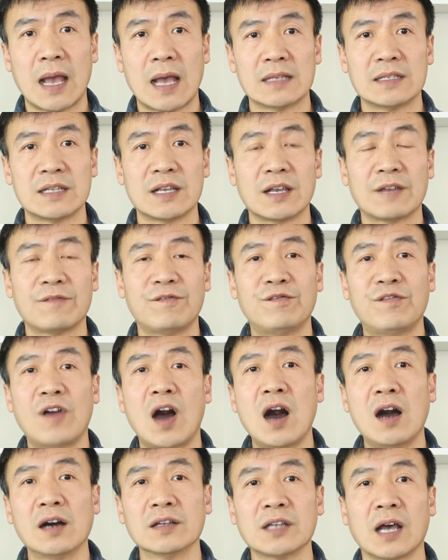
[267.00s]
and they
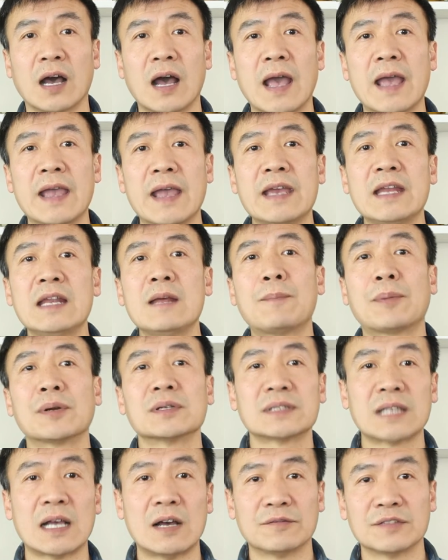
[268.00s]
found
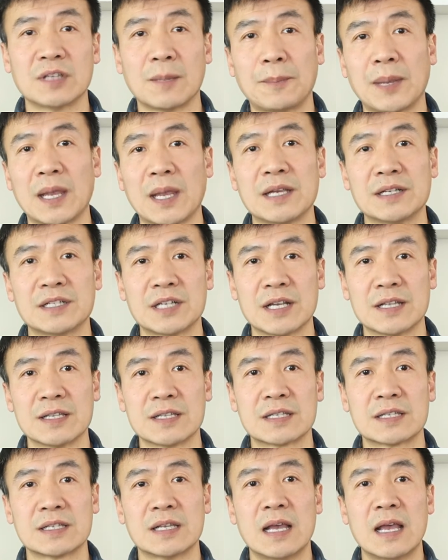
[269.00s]
80% of the
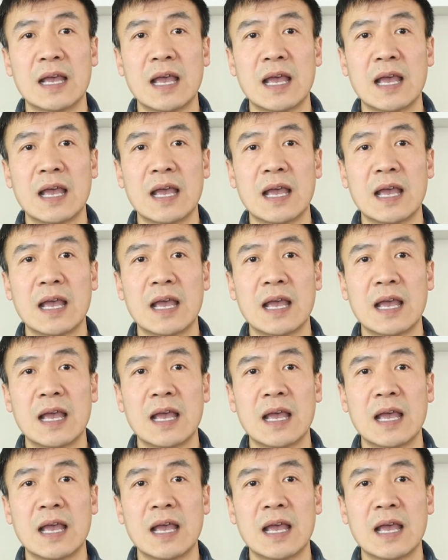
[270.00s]
patients